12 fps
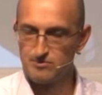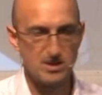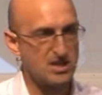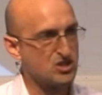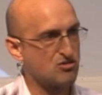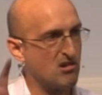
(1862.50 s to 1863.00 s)

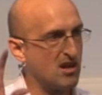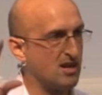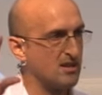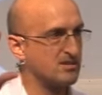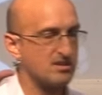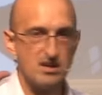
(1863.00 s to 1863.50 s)
But he
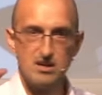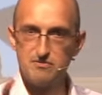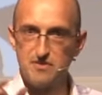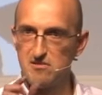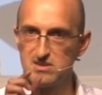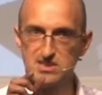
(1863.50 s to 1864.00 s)
trialed a
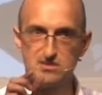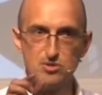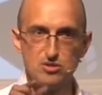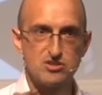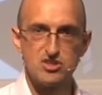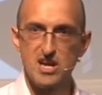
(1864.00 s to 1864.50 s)
very
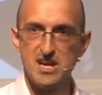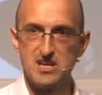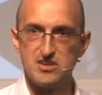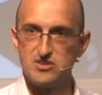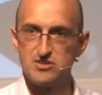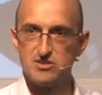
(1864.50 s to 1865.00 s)
small
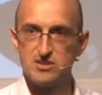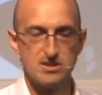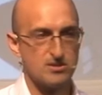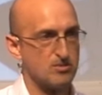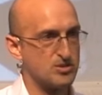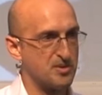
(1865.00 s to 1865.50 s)
change,
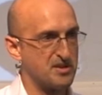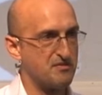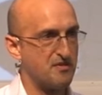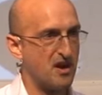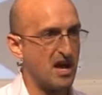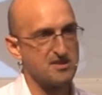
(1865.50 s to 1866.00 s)
which was, a
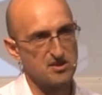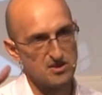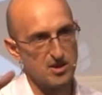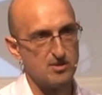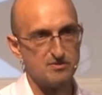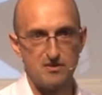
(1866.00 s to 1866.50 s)

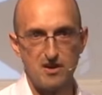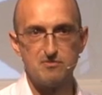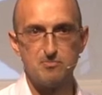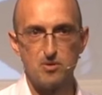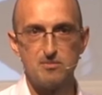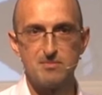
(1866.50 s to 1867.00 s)

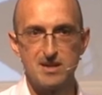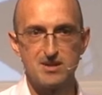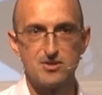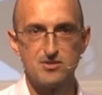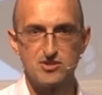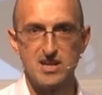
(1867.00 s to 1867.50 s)
5-point
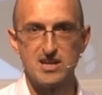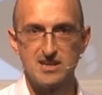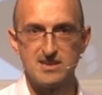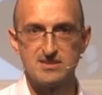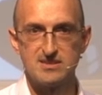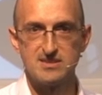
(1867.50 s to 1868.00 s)
medical
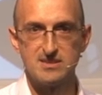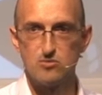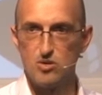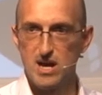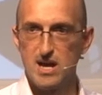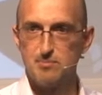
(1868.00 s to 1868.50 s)
checklist.
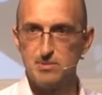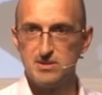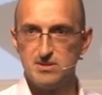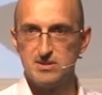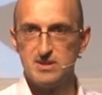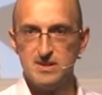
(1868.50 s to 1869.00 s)
What
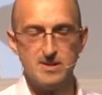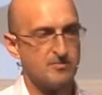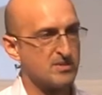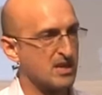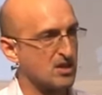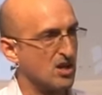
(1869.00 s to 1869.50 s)
happened?
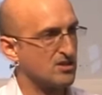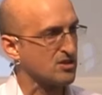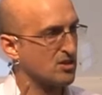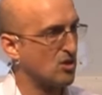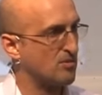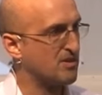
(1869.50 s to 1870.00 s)
It cut
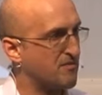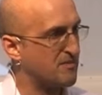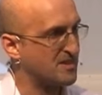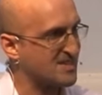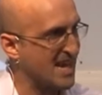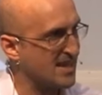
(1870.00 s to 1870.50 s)
the
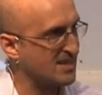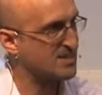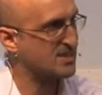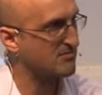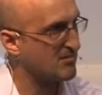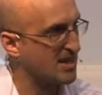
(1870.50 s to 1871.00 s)

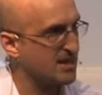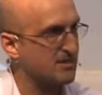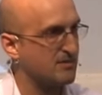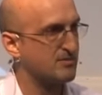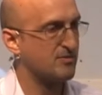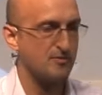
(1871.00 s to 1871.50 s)
fatality rate
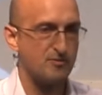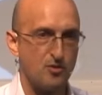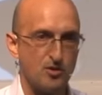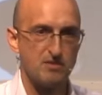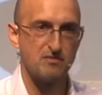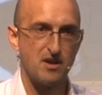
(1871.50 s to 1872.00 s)
from
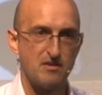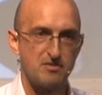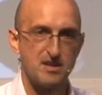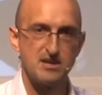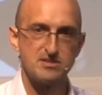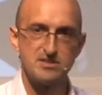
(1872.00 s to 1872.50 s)

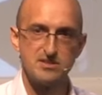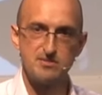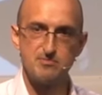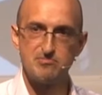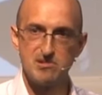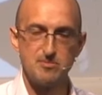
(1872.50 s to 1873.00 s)
45,000 to
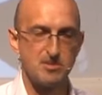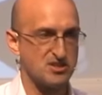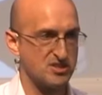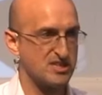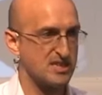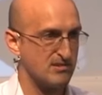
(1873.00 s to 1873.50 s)
pretty
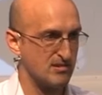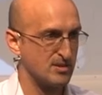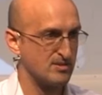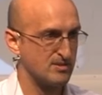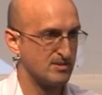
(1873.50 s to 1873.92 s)
much zero.